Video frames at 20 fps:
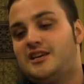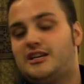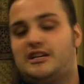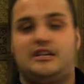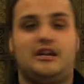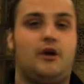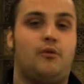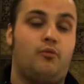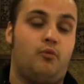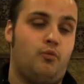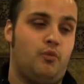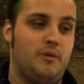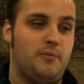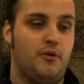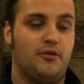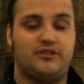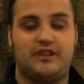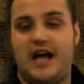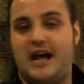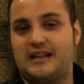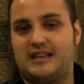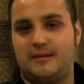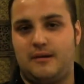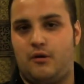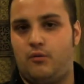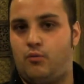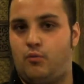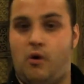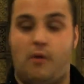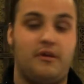we both talked
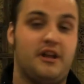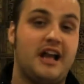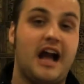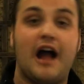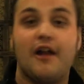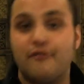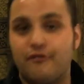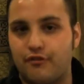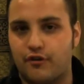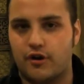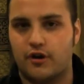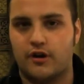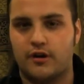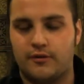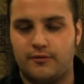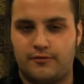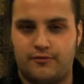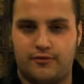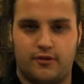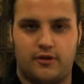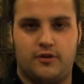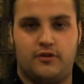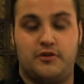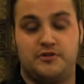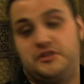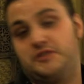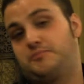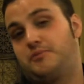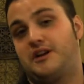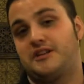about what we got for
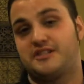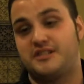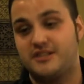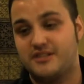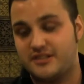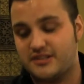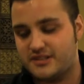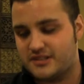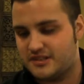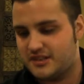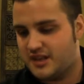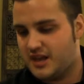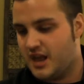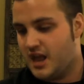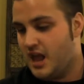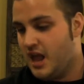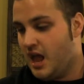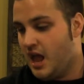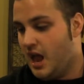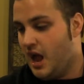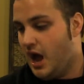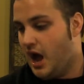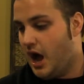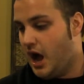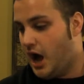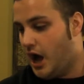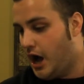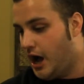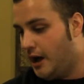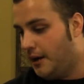Christmas presents.
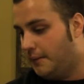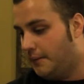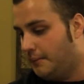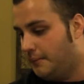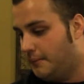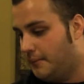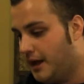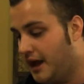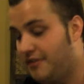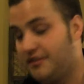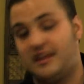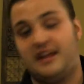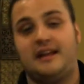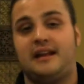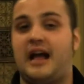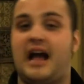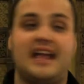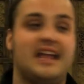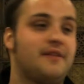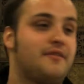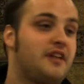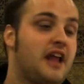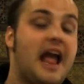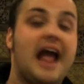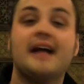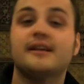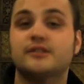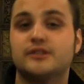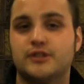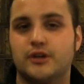And then I even
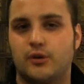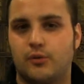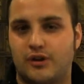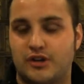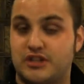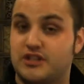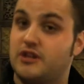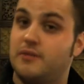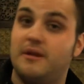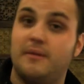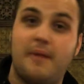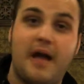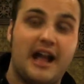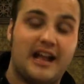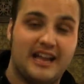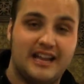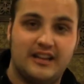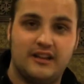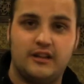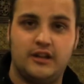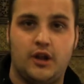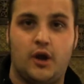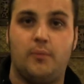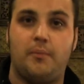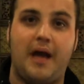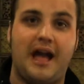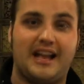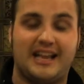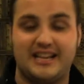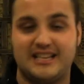asked her when she's going to be back
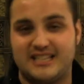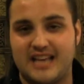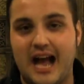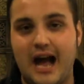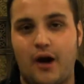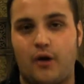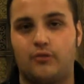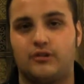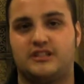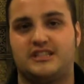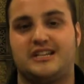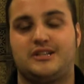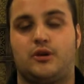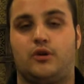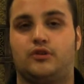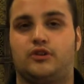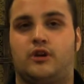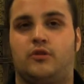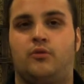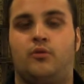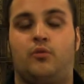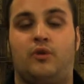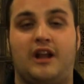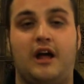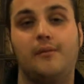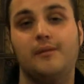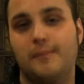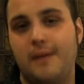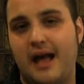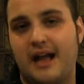in town, because I told her when
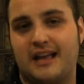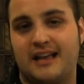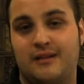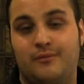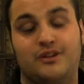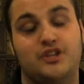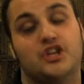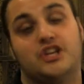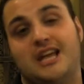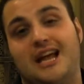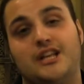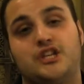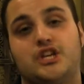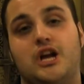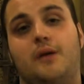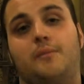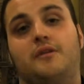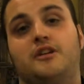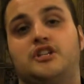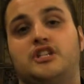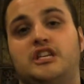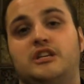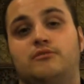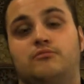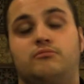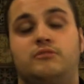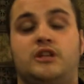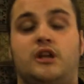I'll be back in, we should catch up, and she